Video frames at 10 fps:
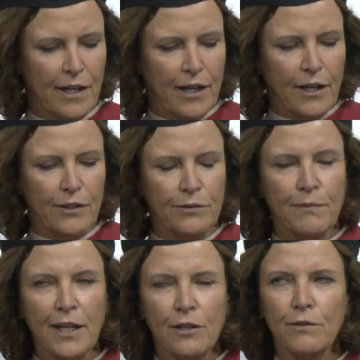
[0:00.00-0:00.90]
who's
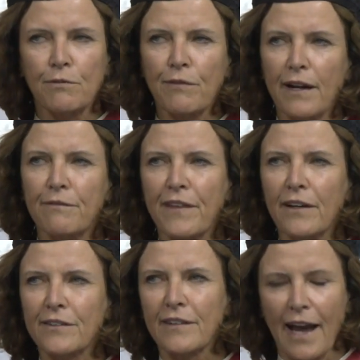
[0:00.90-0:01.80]
made over
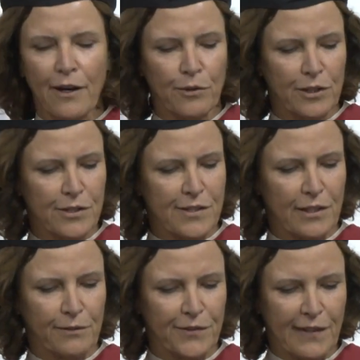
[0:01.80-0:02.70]
5,000 hours
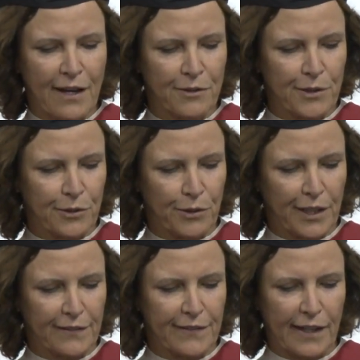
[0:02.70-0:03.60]
of sound
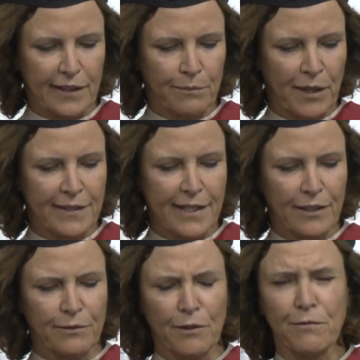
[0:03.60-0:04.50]
recordings
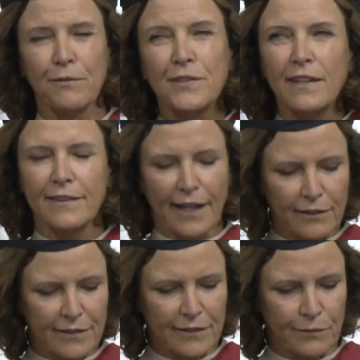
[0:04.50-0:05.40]
documenting over
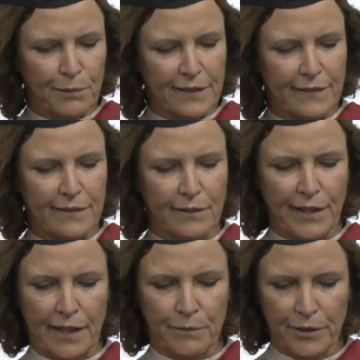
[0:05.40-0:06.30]
15,000 species of
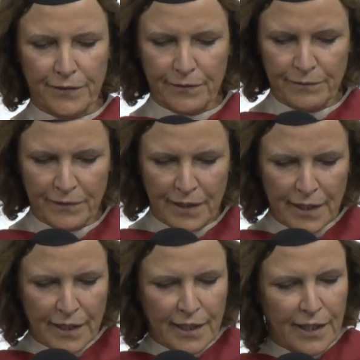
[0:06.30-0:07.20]
animals.
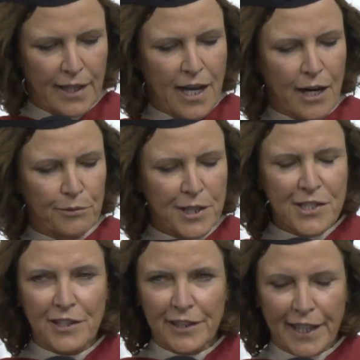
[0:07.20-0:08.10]

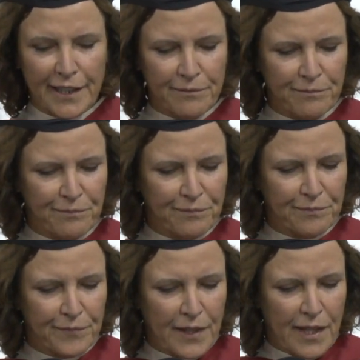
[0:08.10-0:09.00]
Originally,
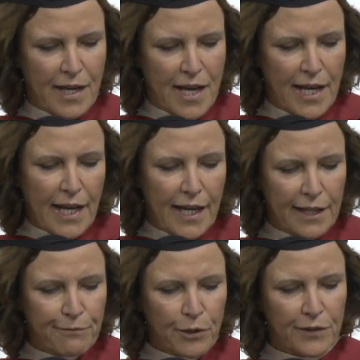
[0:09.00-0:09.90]

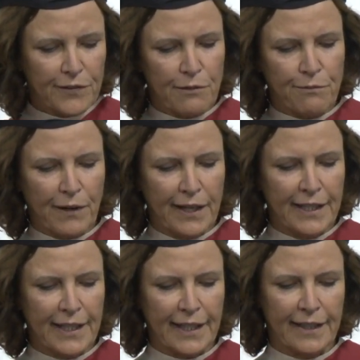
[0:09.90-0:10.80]
he focused on finding and